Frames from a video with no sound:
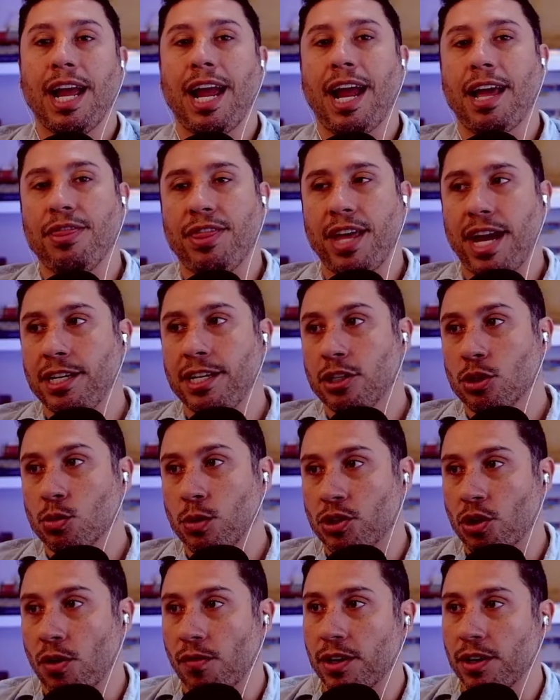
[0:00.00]
and then you
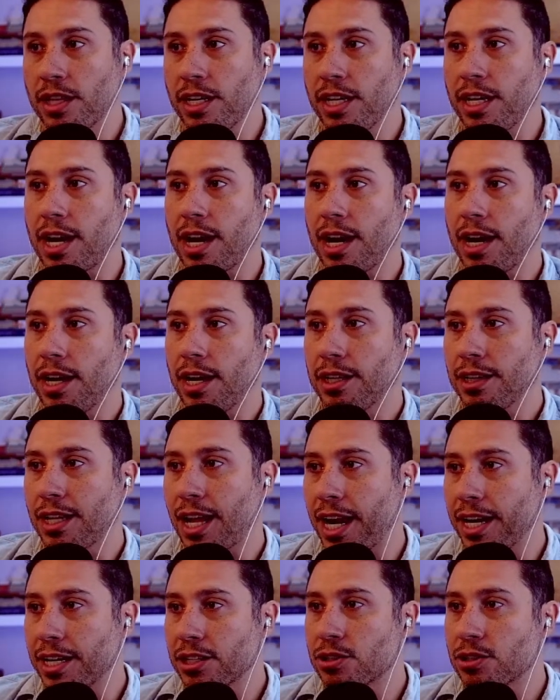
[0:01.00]
switch over to the
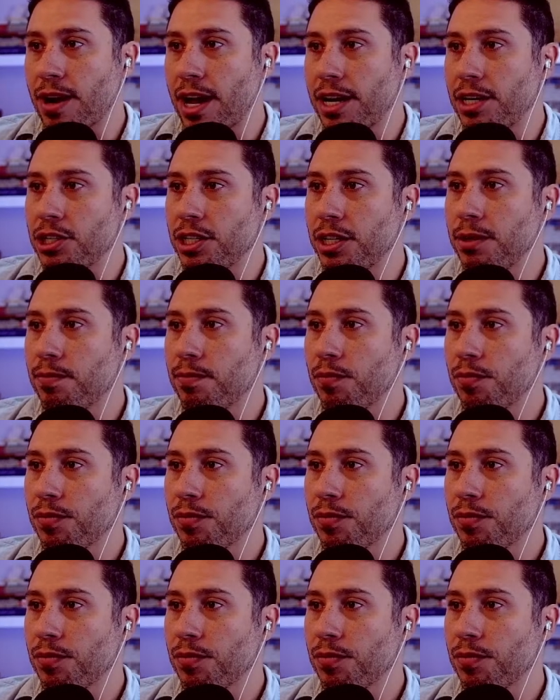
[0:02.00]
lying strategy.